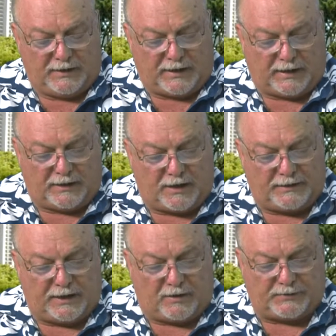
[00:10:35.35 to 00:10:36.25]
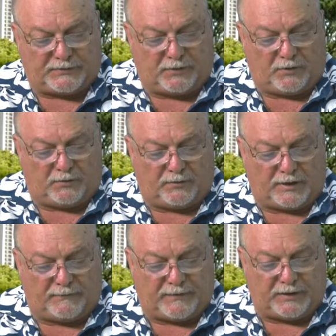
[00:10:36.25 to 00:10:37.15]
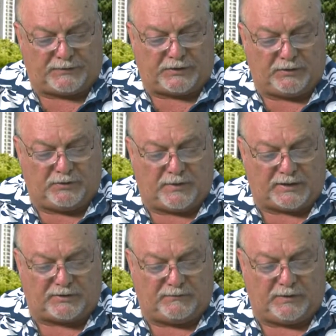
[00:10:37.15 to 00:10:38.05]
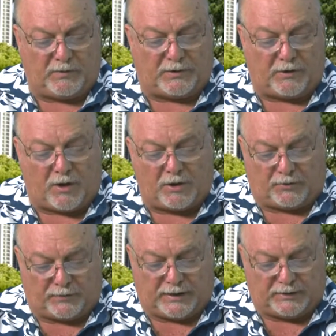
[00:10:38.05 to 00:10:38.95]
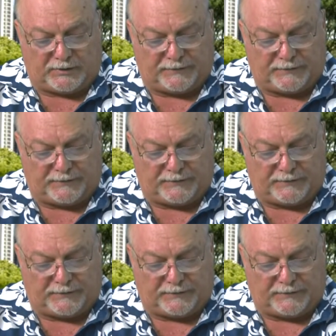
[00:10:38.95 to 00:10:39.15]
And Hyundai also unveils a new SUV with longer range.